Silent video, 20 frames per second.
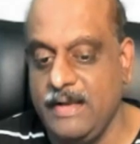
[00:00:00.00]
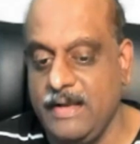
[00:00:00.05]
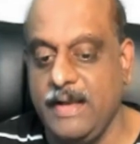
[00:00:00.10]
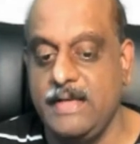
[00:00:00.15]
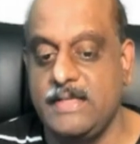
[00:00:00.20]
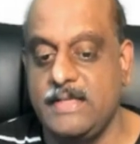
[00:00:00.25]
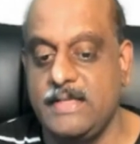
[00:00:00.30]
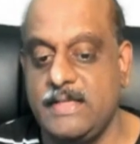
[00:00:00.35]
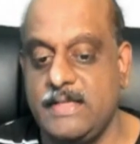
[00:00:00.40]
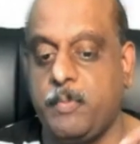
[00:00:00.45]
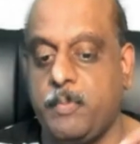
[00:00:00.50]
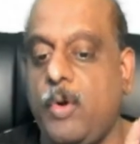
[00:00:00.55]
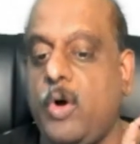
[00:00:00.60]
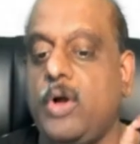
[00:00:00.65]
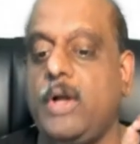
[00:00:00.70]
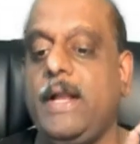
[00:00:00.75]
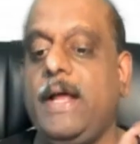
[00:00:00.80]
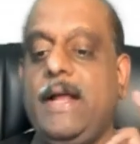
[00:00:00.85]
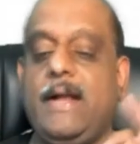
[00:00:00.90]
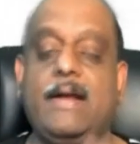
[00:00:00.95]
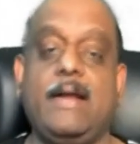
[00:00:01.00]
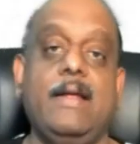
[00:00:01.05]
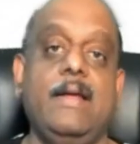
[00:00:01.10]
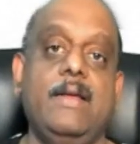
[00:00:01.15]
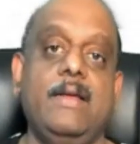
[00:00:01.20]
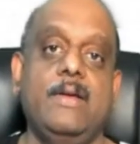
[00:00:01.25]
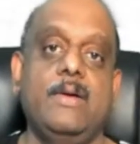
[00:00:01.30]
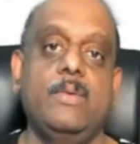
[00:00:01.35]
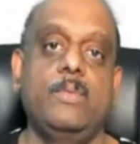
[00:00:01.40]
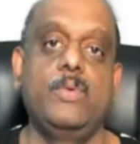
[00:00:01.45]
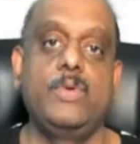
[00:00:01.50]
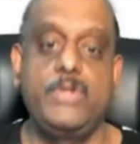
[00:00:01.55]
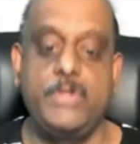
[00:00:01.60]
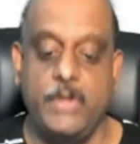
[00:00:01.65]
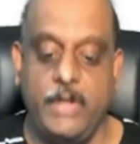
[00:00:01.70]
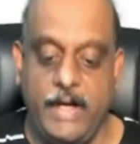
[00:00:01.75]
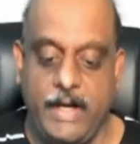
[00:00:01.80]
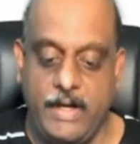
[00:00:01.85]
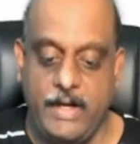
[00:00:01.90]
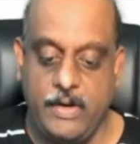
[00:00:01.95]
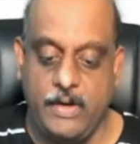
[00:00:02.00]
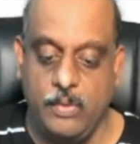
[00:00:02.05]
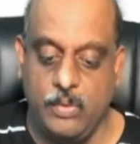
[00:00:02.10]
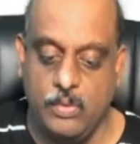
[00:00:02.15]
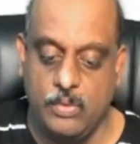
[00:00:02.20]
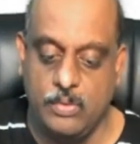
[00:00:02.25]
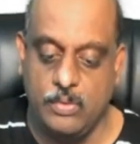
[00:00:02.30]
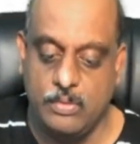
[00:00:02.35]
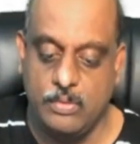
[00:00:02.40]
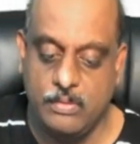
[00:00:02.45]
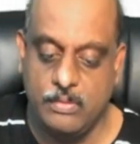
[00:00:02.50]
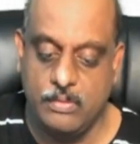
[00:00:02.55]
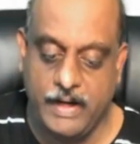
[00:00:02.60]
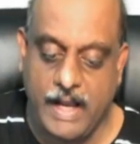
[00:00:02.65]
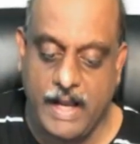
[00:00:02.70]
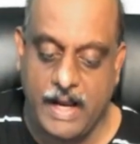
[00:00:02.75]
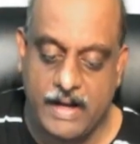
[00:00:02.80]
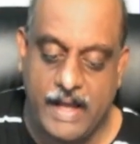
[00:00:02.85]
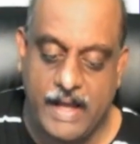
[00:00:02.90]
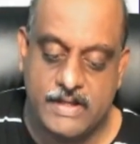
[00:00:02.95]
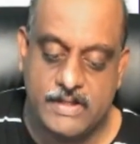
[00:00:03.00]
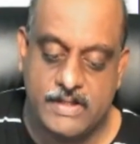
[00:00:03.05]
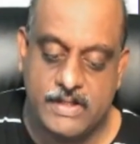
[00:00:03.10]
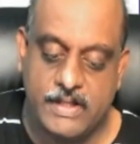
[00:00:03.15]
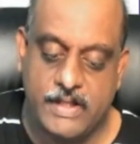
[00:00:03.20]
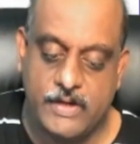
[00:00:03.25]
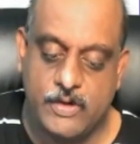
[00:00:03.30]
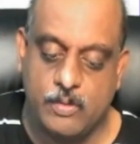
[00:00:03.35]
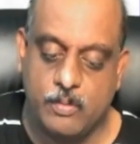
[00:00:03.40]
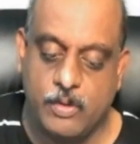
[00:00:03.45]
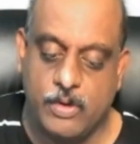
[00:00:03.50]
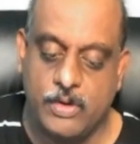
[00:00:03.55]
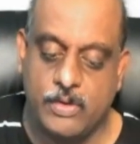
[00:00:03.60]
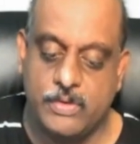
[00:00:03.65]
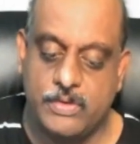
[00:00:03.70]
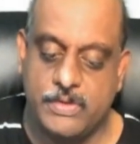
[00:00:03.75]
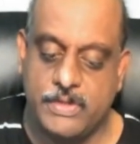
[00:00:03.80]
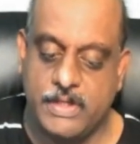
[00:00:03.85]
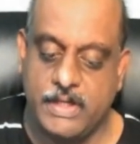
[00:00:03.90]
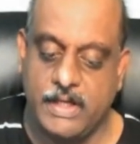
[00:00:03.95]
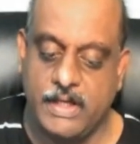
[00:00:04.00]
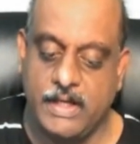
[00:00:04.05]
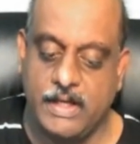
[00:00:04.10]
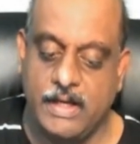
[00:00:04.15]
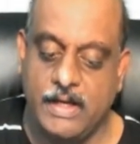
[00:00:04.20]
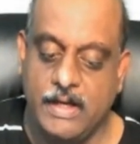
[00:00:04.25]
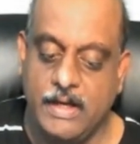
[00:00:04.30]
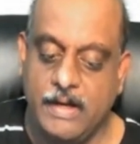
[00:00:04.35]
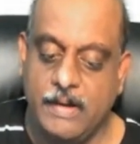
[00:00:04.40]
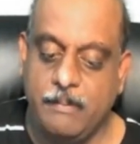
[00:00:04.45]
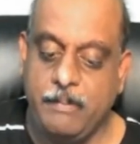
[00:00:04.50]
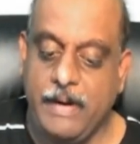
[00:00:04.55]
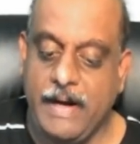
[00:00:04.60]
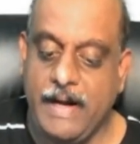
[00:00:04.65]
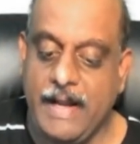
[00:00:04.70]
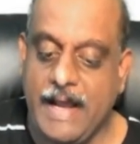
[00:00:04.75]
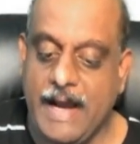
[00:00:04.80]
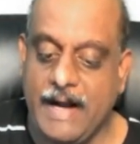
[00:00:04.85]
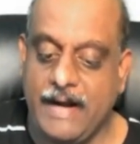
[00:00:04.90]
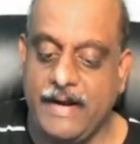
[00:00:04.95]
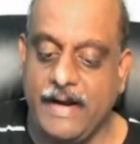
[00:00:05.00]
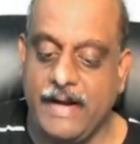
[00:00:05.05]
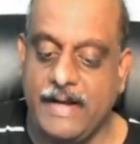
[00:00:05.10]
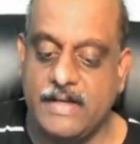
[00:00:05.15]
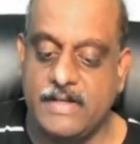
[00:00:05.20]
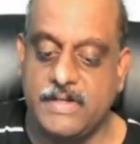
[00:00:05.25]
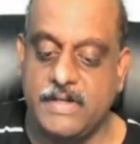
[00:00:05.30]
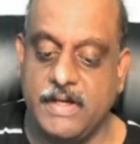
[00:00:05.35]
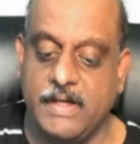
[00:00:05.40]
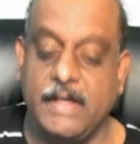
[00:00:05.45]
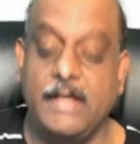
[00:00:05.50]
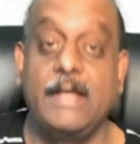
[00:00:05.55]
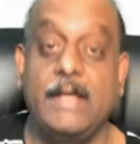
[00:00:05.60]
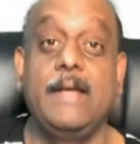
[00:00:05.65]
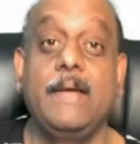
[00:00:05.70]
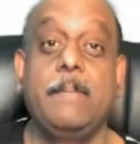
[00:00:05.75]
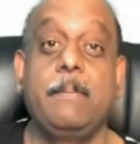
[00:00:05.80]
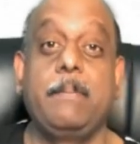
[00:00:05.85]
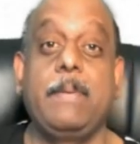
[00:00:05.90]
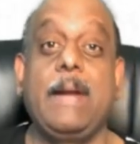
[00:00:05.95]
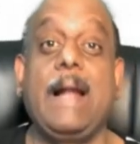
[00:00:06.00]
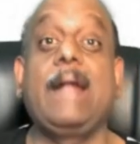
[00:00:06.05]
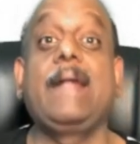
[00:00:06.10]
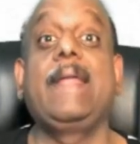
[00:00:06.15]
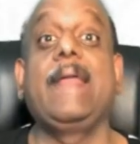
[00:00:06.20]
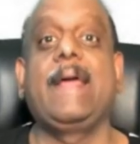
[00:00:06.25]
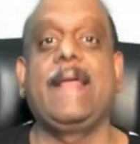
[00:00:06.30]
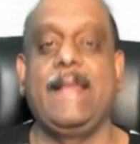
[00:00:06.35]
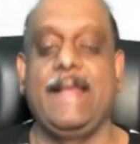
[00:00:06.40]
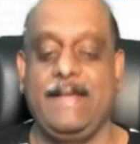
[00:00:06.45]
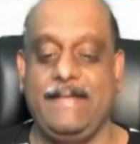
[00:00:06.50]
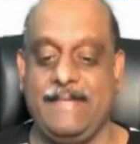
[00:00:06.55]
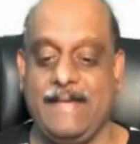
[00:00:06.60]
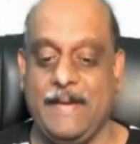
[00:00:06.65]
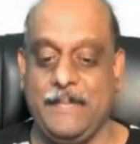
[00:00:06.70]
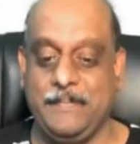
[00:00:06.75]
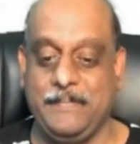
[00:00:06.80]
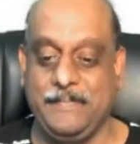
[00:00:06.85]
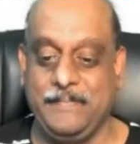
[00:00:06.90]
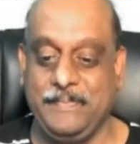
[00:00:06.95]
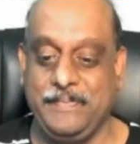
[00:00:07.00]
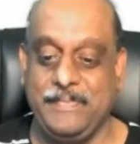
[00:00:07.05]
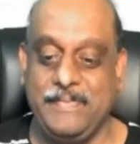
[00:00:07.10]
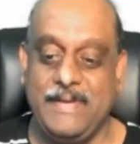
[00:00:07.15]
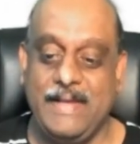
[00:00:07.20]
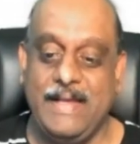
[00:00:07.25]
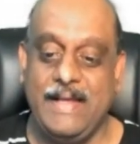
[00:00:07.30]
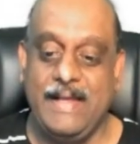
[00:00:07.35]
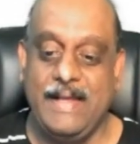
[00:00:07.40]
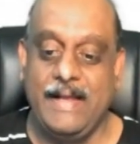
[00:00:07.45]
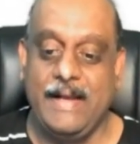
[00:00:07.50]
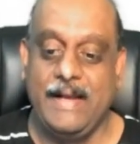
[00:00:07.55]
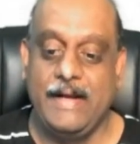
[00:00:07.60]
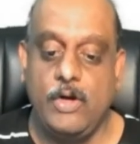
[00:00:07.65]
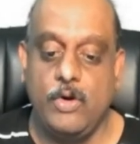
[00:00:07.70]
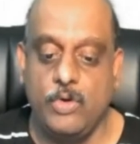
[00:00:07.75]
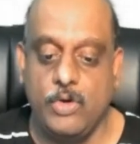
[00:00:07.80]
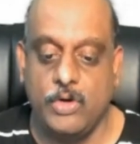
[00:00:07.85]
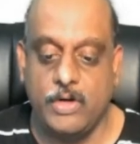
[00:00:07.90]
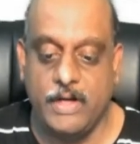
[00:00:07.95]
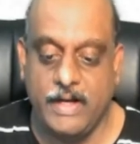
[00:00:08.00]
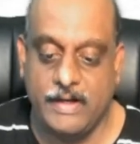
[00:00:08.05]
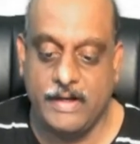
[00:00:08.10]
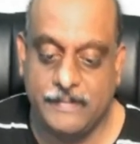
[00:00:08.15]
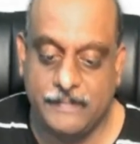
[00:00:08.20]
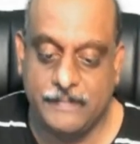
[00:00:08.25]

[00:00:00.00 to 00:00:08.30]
is a spotter which you need to recognize in the tomorrow's pediatrics practical exam. Now, doctor,